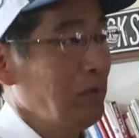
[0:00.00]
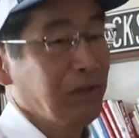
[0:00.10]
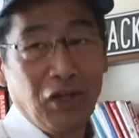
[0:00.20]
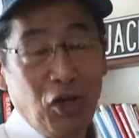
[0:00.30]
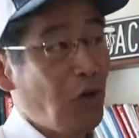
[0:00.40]
But
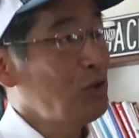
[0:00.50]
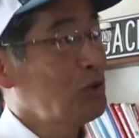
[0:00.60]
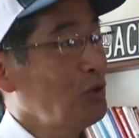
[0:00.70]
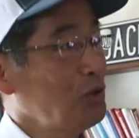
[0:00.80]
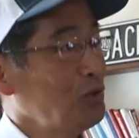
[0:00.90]

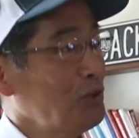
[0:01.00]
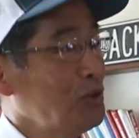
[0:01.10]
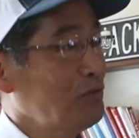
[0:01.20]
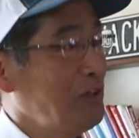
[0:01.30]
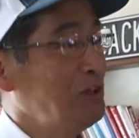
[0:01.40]
also
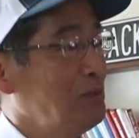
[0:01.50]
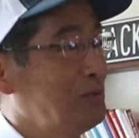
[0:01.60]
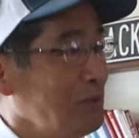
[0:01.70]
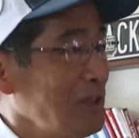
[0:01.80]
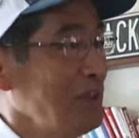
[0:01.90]
this field
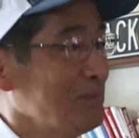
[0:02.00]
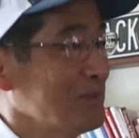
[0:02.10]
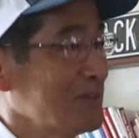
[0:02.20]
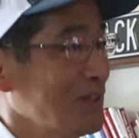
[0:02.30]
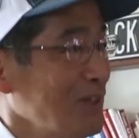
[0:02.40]
of
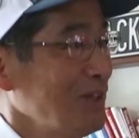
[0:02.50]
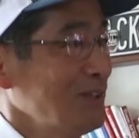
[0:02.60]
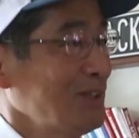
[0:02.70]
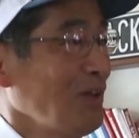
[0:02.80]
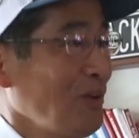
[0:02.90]
dreams.
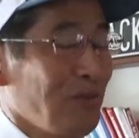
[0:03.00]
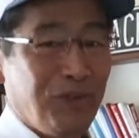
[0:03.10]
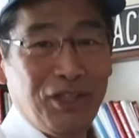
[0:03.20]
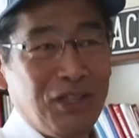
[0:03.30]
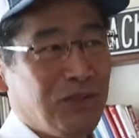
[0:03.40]
So
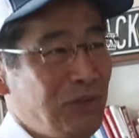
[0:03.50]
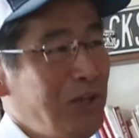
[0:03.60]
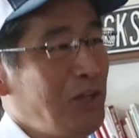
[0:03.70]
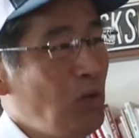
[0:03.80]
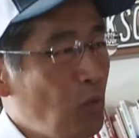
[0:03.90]
this is
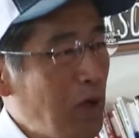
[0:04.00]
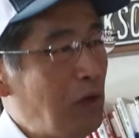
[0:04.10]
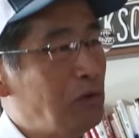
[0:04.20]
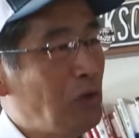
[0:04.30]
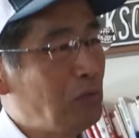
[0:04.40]
really
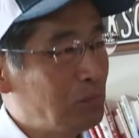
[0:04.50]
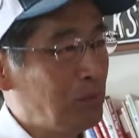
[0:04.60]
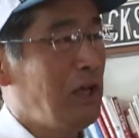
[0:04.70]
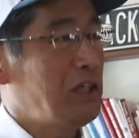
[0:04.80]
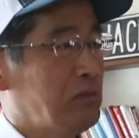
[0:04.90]
well-known
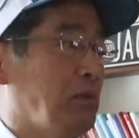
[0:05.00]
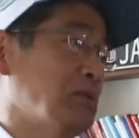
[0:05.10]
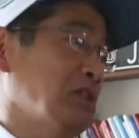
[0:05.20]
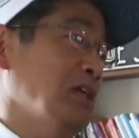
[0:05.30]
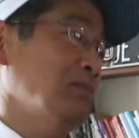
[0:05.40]
place for
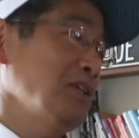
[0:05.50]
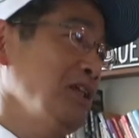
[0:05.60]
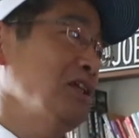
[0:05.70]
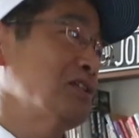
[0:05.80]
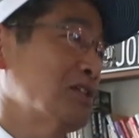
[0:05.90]

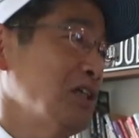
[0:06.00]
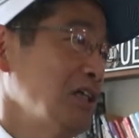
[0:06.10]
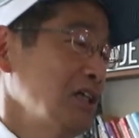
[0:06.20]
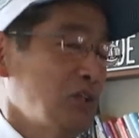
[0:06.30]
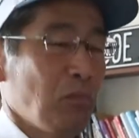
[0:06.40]
Japanese.
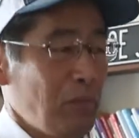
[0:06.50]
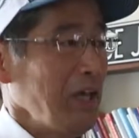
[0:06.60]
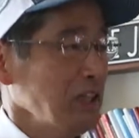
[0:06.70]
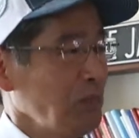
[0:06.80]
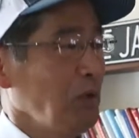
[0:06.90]
So
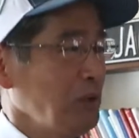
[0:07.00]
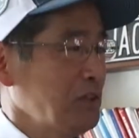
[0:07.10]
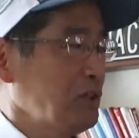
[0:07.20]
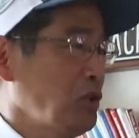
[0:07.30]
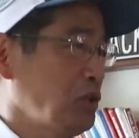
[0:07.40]
baseball
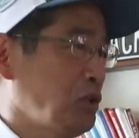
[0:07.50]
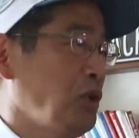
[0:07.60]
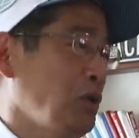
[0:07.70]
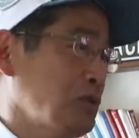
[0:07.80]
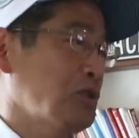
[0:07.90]
is so
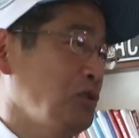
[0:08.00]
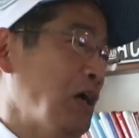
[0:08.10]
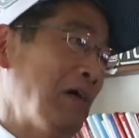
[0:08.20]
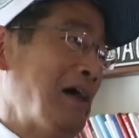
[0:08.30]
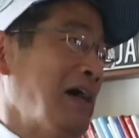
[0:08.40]
close to
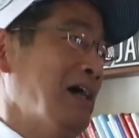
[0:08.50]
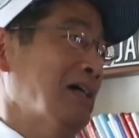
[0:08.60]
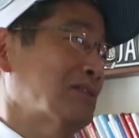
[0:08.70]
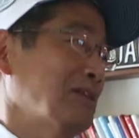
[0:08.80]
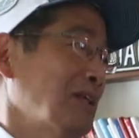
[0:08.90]
our
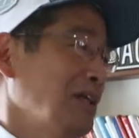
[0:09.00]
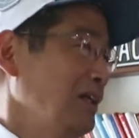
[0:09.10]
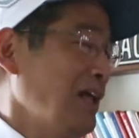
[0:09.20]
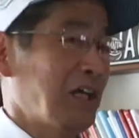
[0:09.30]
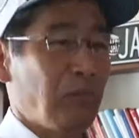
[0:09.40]
heart,
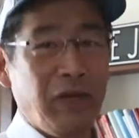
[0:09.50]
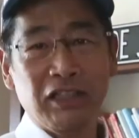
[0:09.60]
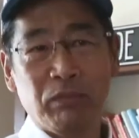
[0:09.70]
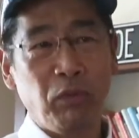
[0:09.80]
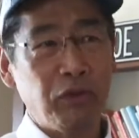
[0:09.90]
like
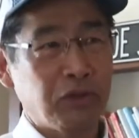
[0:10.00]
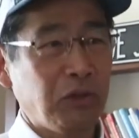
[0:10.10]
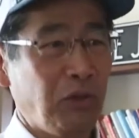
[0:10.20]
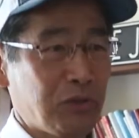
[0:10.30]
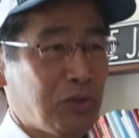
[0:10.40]
baseball is
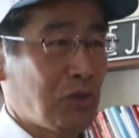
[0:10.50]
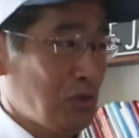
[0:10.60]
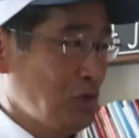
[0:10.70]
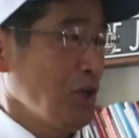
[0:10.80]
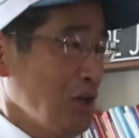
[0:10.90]
close
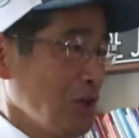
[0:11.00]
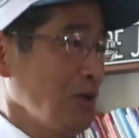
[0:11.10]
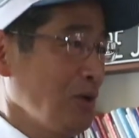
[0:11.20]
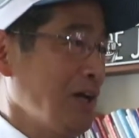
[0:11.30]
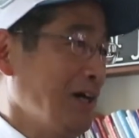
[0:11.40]
to
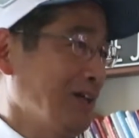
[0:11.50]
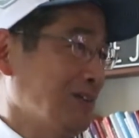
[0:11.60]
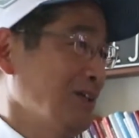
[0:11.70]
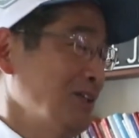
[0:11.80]
your heart.